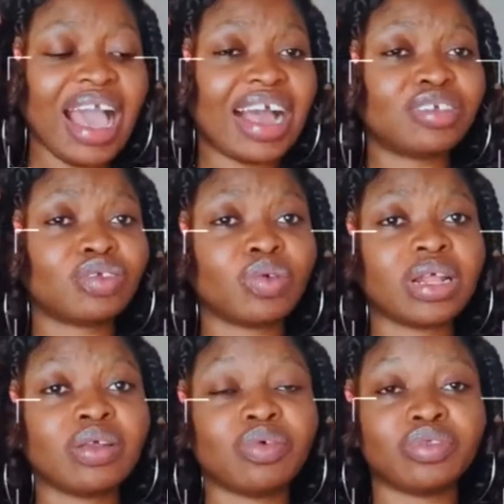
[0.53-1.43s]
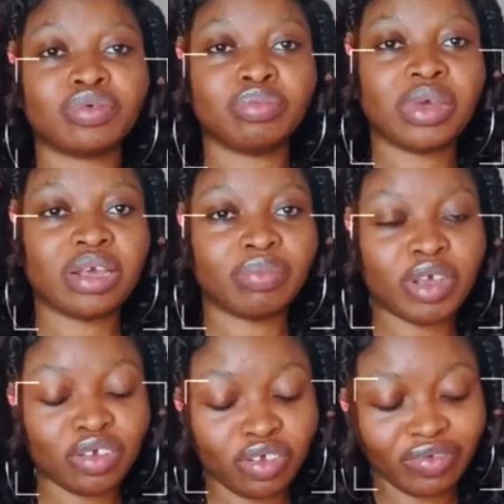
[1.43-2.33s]
I just quickly want to make
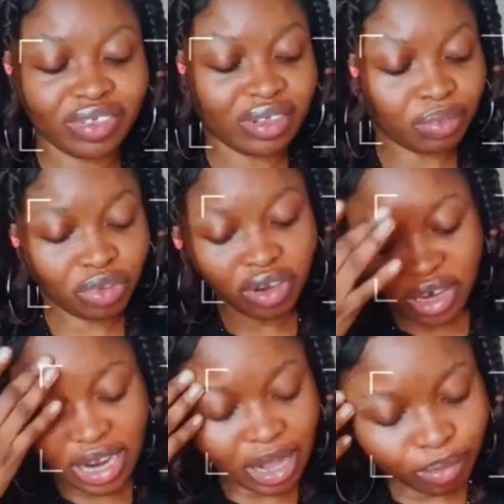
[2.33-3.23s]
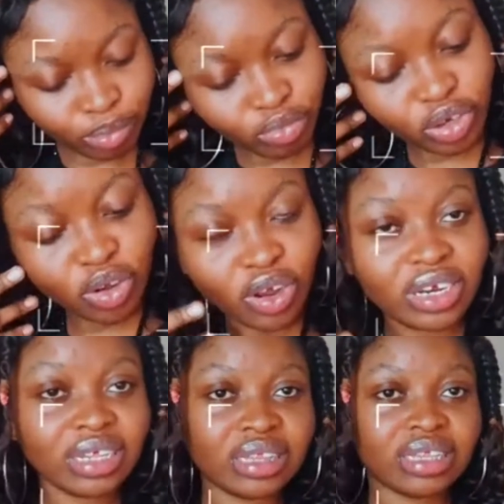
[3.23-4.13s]
mention of this. I'm sorry, I'm
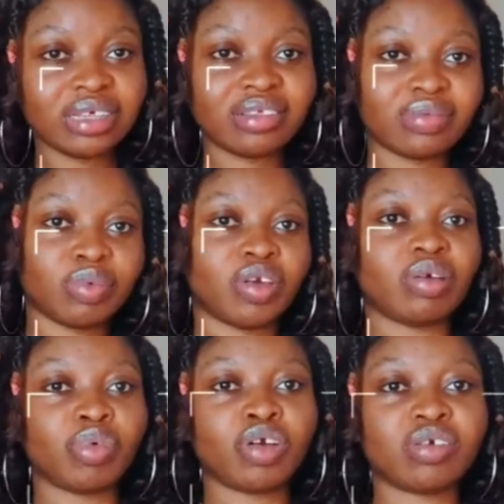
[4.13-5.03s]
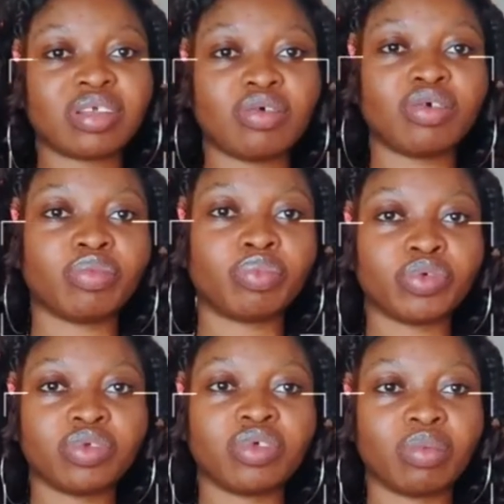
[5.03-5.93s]
recording this because I want to
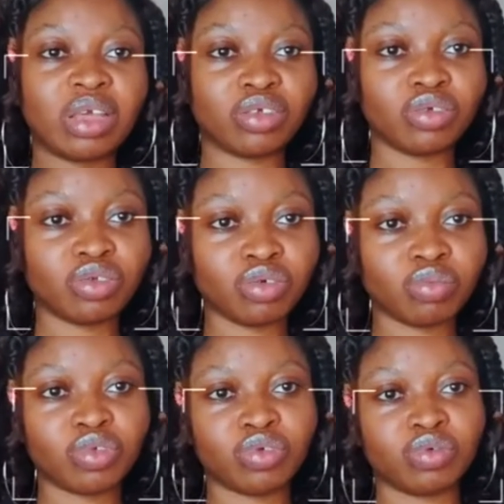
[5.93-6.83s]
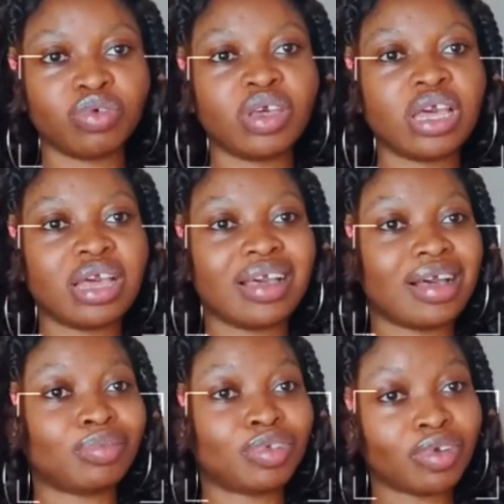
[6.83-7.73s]
post it on my YouTube too.
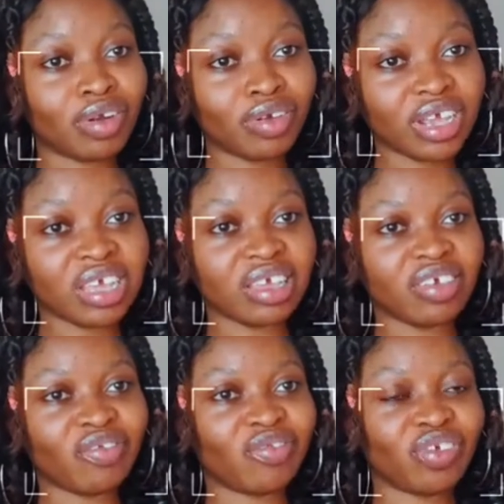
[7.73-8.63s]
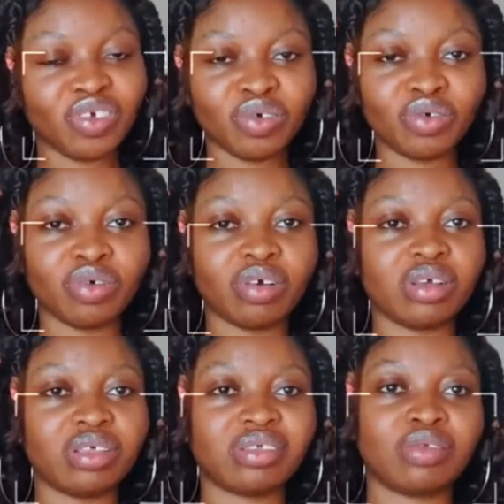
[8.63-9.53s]
I'm sorry if you
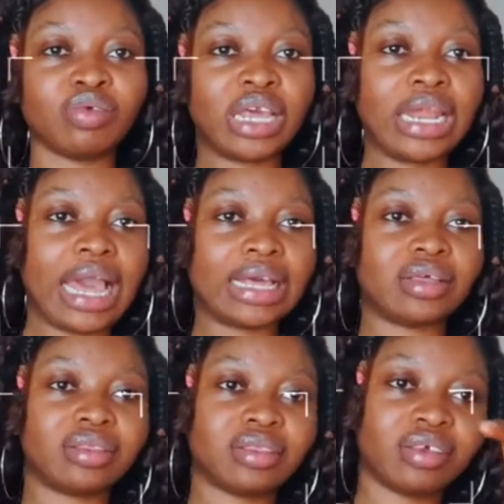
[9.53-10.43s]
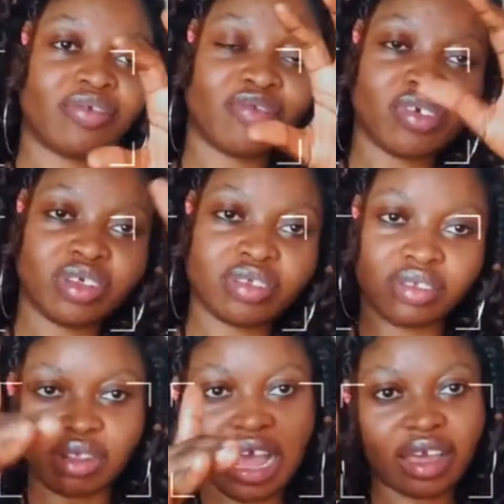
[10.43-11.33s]
it's looking like the phone
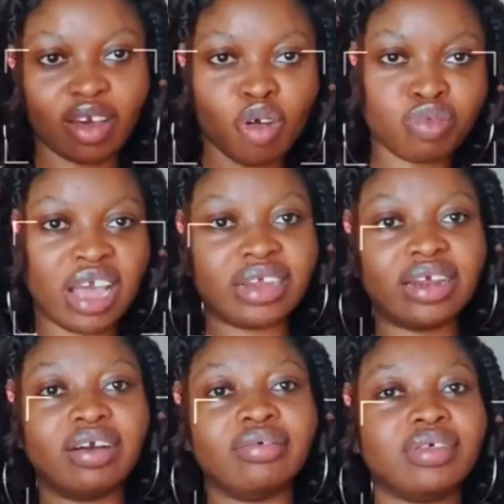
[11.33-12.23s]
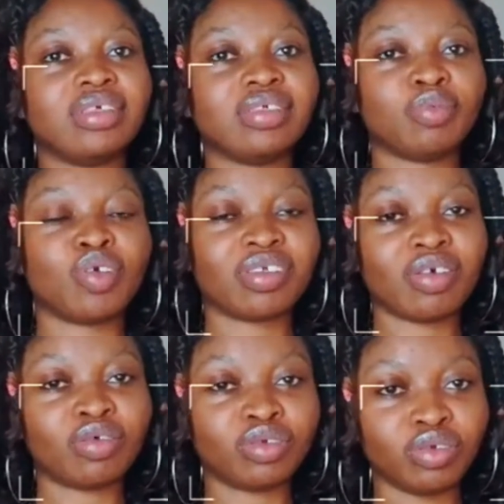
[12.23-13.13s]
is like upside down. It's because I
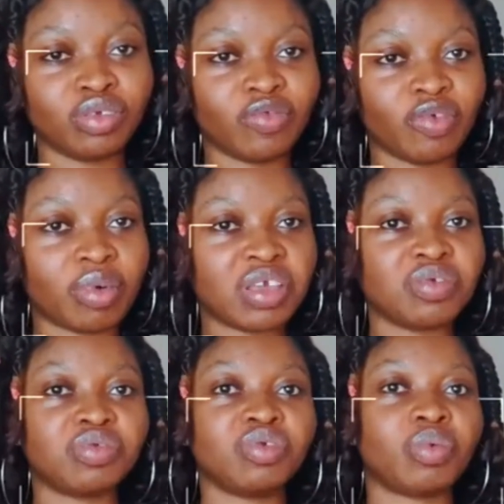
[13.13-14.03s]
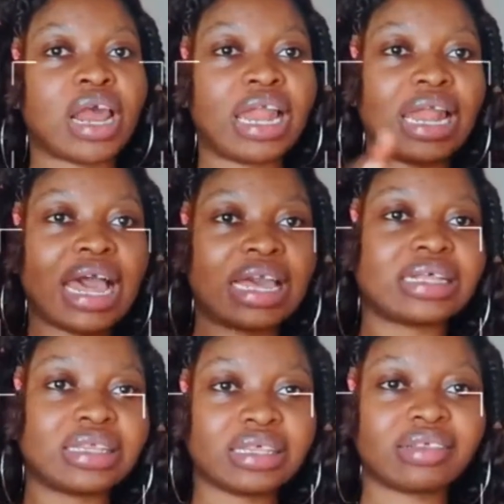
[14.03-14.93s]
want to use it for my YouTube, but I like
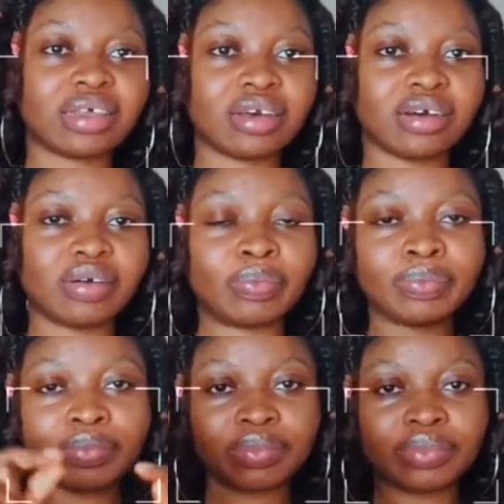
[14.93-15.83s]
this um